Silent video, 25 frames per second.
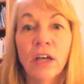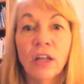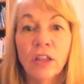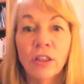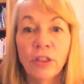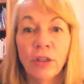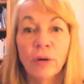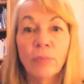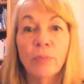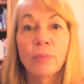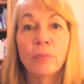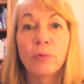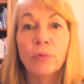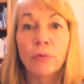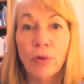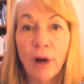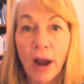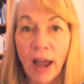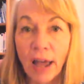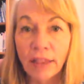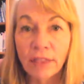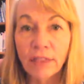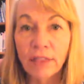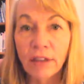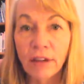the
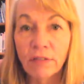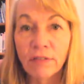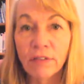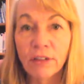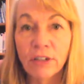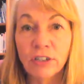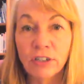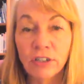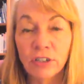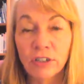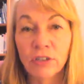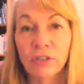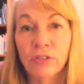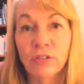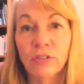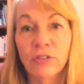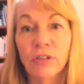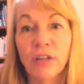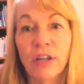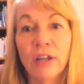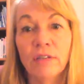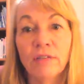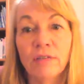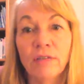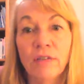breadth of issues
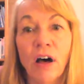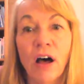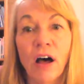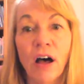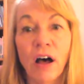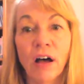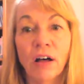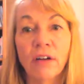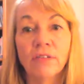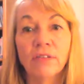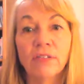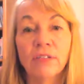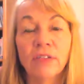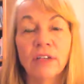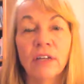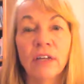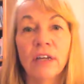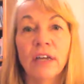involved